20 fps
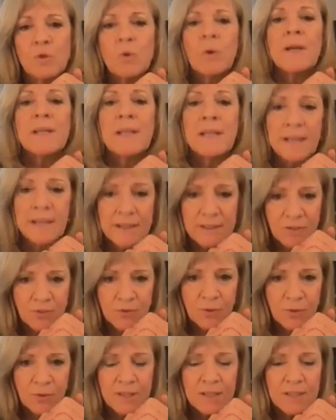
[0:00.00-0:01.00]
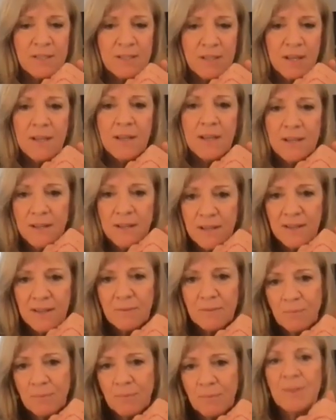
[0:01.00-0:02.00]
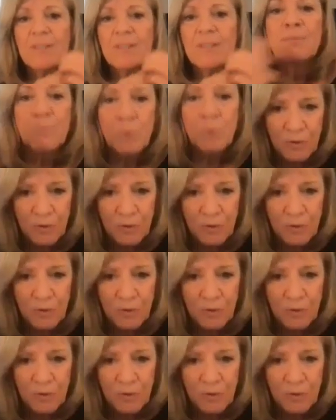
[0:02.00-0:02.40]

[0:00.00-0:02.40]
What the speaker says: joining us for this